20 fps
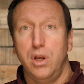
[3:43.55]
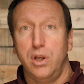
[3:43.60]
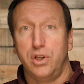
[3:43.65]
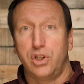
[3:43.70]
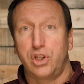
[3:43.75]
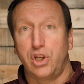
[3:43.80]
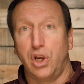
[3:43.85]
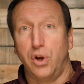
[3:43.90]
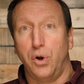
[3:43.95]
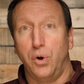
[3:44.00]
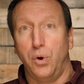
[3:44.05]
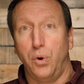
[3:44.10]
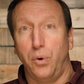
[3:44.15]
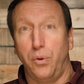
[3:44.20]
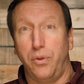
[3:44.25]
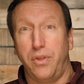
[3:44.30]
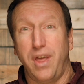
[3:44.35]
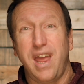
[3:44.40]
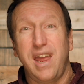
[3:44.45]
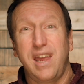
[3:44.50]
So
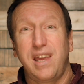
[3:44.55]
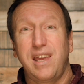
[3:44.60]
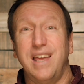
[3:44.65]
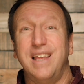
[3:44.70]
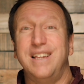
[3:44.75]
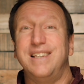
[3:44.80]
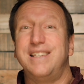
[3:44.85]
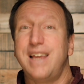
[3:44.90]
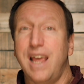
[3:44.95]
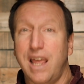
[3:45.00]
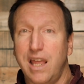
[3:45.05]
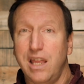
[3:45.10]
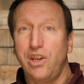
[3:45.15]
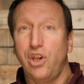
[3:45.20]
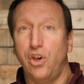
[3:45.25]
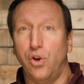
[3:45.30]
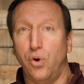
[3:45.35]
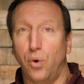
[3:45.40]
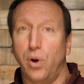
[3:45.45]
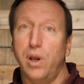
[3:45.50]
they
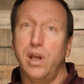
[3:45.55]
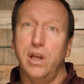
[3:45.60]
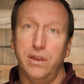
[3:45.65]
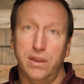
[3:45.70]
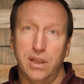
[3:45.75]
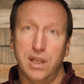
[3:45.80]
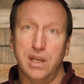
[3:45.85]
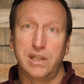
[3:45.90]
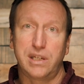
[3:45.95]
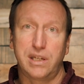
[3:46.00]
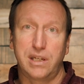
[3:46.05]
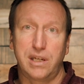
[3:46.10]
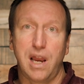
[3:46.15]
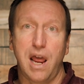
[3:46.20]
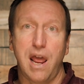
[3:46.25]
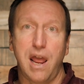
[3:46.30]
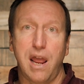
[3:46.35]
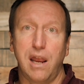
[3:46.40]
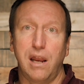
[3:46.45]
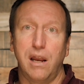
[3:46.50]
continue in this
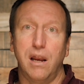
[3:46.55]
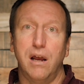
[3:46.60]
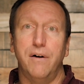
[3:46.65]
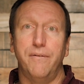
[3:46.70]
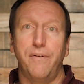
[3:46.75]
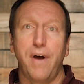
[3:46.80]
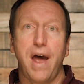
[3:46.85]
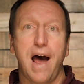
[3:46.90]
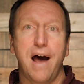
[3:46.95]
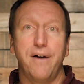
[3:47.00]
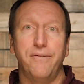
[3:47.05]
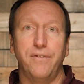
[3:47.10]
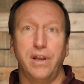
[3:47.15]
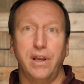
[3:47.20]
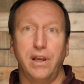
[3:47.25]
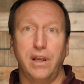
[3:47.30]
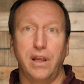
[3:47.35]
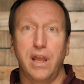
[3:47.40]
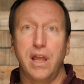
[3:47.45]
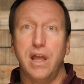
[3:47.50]
state of
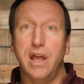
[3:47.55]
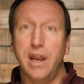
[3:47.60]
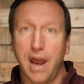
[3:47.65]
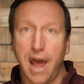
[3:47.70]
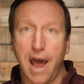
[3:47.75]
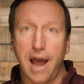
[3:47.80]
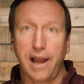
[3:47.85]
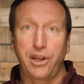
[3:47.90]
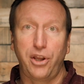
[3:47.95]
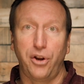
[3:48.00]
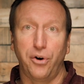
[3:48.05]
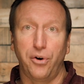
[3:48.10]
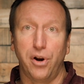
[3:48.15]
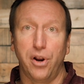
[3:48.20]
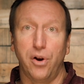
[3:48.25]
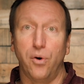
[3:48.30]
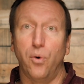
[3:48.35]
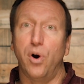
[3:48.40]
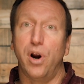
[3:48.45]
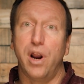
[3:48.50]
having
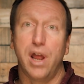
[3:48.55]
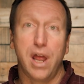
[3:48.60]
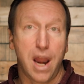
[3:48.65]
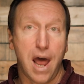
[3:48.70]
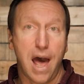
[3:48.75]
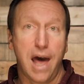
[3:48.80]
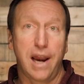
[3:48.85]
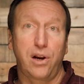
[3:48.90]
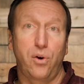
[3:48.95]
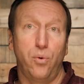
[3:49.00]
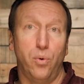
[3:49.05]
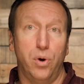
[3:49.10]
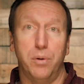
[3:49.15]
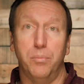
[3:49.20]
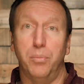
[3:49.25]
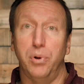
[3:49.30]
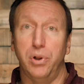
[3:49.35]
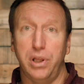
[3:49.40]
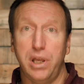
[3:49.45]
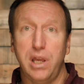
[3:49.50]
inaccurate or inadequate
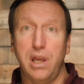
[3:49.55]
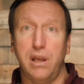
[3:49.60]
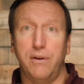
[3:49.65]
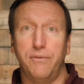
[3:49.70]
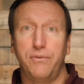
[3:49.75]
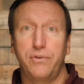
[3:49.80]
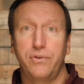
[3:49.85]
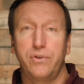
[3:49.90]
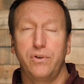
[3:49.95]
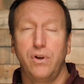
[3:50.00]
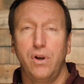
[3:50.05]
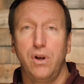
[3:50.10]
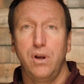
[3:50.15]
beliefs.